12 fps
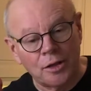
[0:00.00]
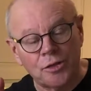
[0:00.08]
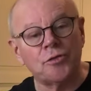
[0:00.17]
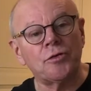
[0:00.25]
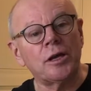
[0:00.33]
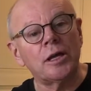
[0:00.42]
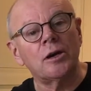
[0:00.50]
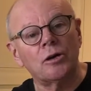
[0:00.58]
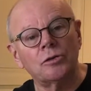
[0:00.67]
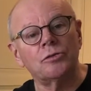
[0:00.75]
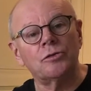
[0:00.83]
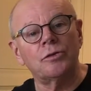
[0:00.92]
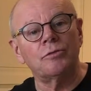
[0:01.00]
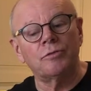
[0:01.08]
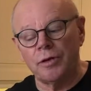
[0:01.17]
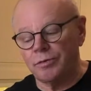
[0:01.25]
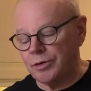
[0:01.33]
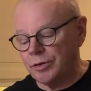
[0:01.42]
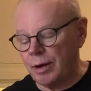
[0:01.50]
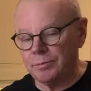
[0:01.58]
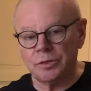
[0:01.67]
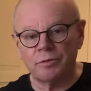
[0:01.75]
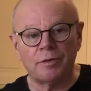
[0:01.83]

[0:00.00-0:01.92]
350 grams of